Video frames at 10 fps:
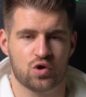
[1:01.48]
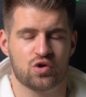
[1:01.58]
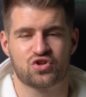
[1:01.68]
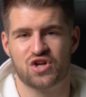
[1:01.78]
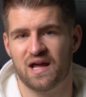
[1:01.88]
or
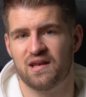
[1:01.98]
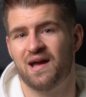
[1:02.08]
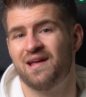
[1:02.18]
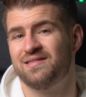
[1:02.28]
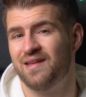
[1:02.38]
your chat,
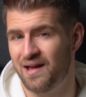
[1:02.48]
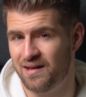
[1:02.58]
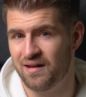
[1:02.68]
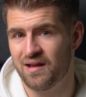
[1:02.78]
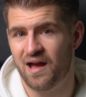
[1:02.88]
and
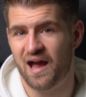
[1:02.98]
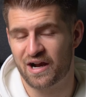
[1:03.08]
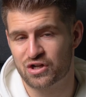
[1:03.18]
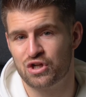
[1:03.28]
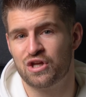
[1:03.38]
then
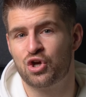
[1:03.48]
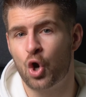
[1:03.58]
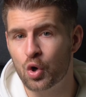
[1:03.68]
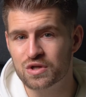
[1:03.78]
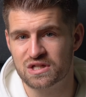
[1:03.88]
actually
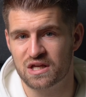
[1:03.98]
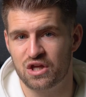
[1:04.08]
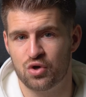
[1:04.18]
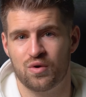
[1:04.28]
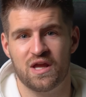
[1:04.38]
ghosting you,